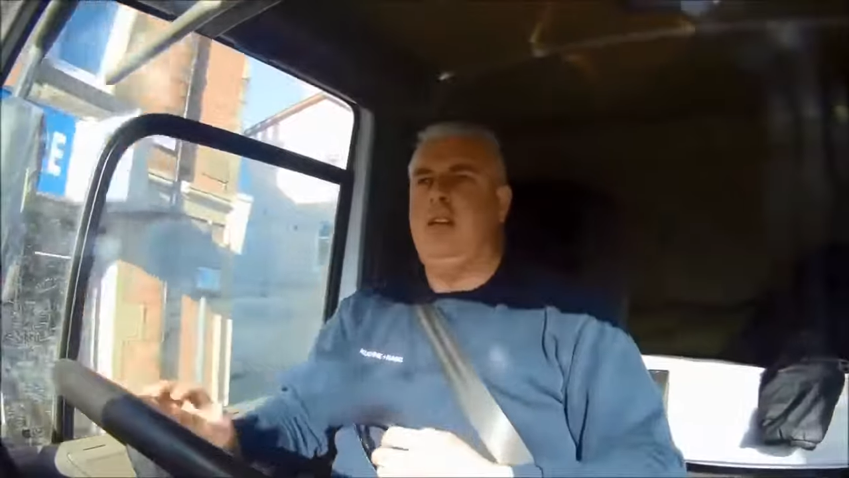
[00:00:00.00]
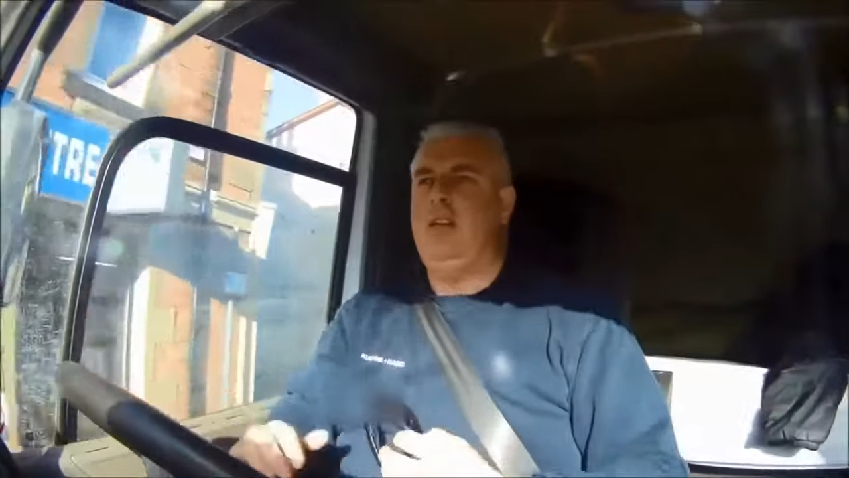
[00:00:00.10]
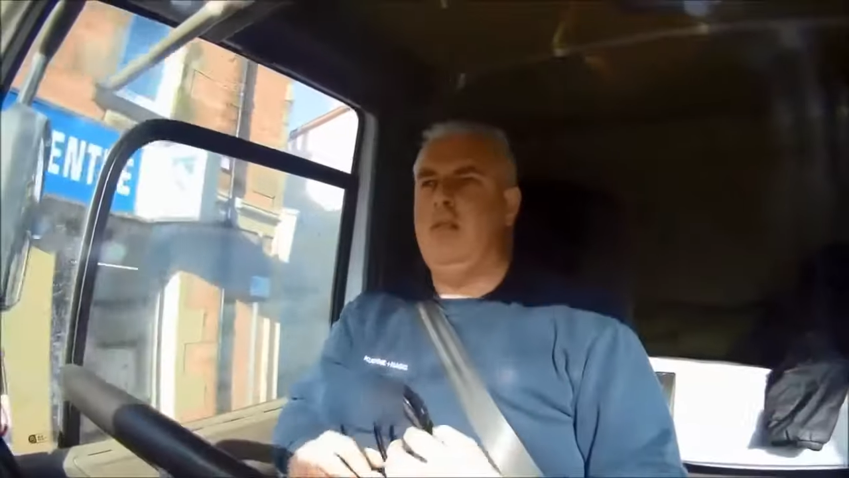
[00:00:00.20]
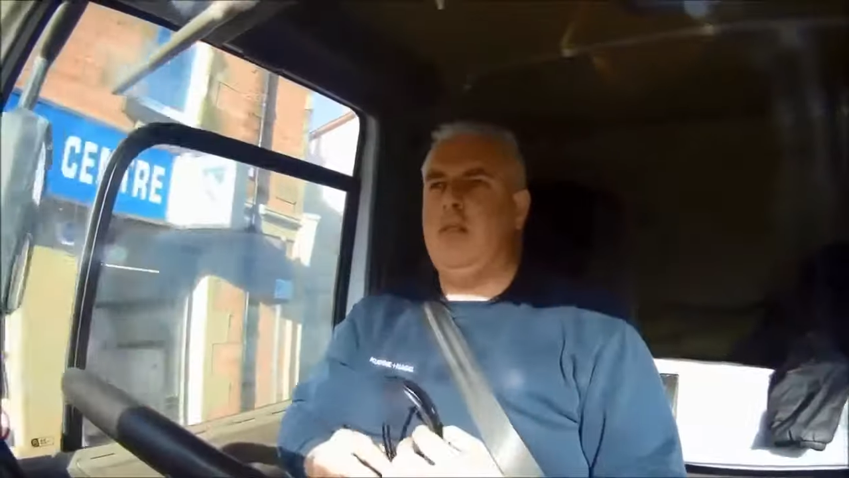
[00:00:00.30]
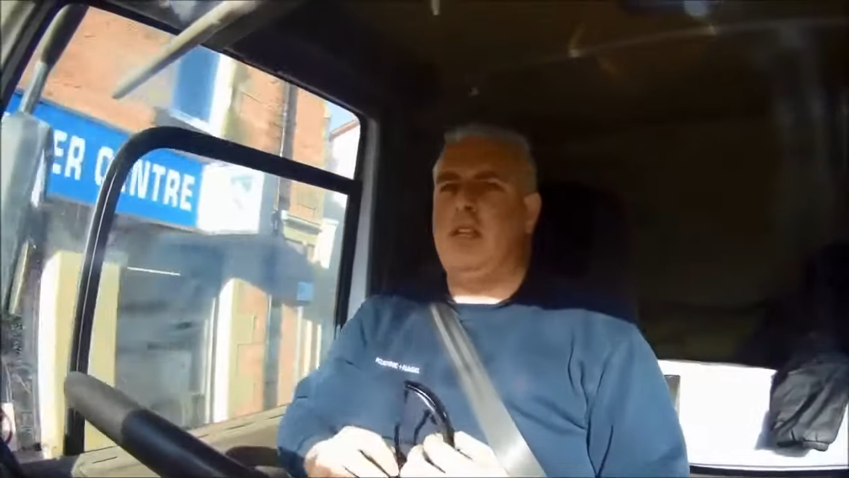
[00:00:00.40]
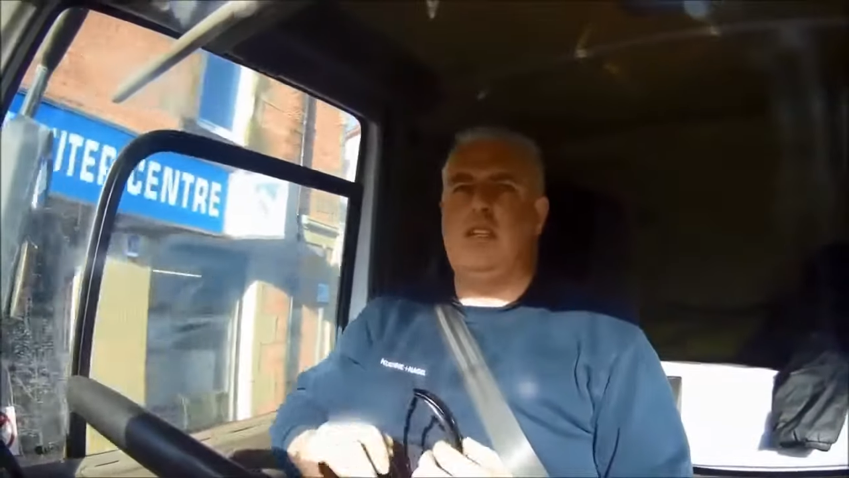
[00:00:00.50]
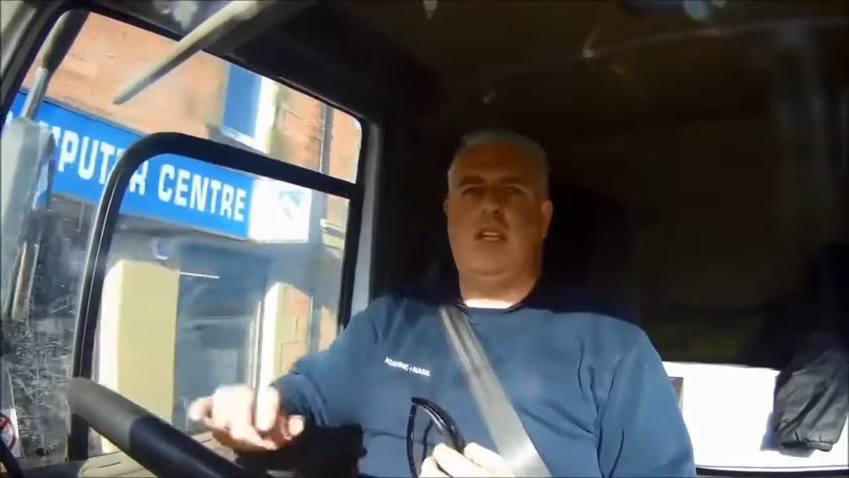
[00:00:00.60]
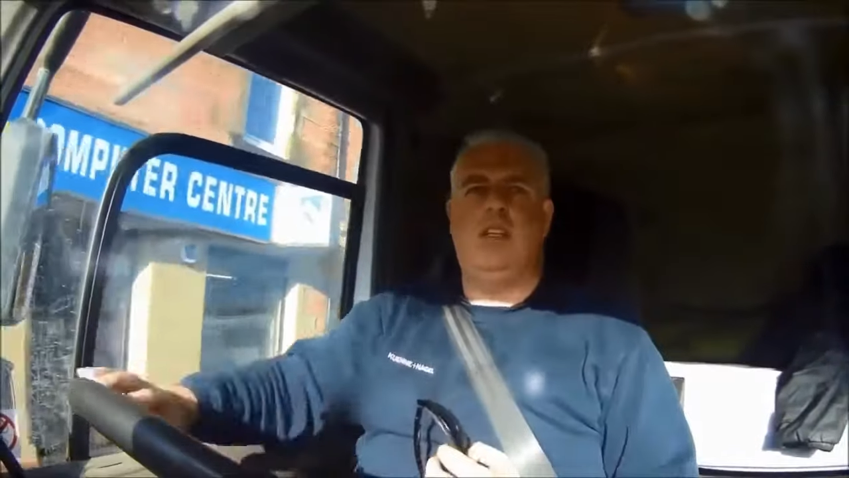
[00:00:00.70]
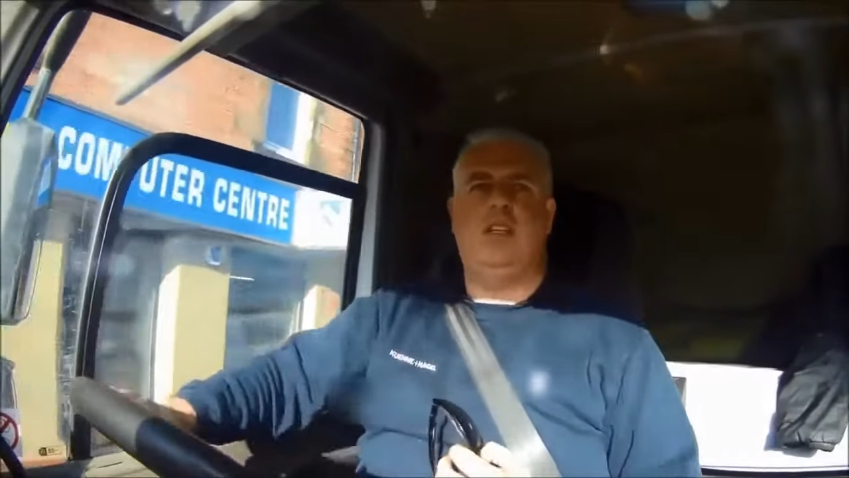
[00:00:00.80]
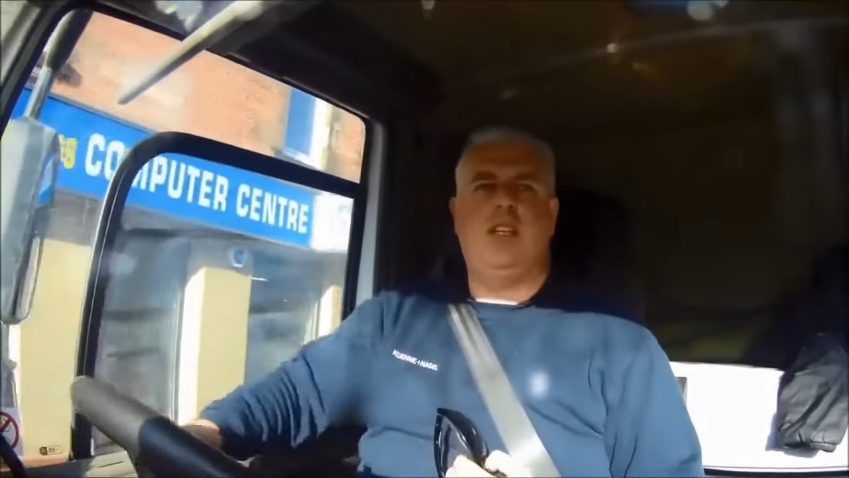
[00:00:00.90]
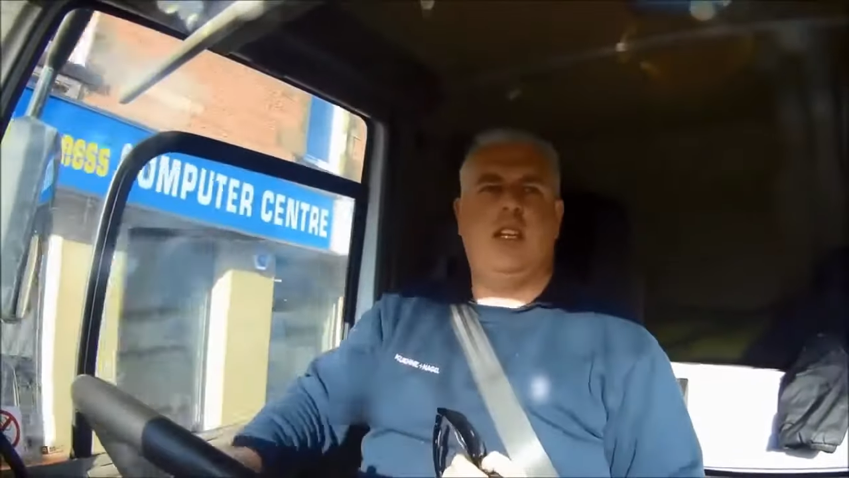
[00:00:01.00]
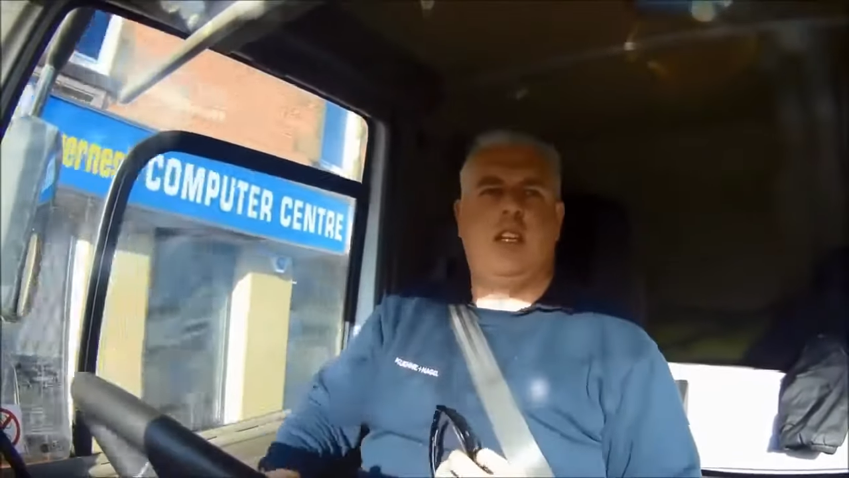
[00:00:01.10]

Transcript: we've got the tightness here.